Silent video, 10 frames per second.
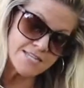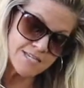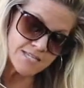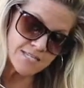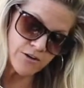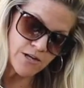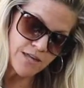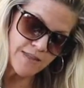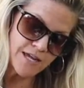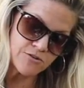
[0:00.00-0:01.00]
necessary,
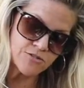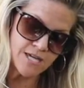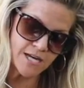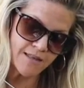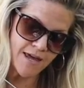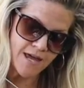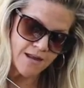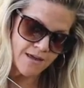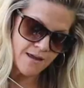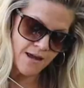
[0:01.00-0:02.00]
and they understand
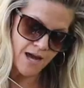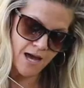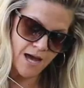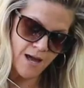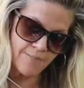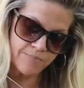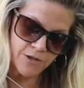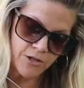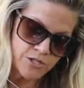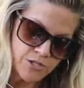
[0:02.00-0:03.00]
that. Um,
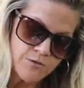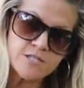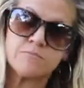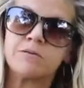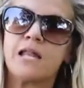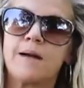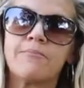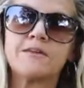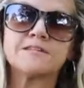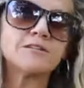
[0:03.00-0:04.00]
but all you do is plop these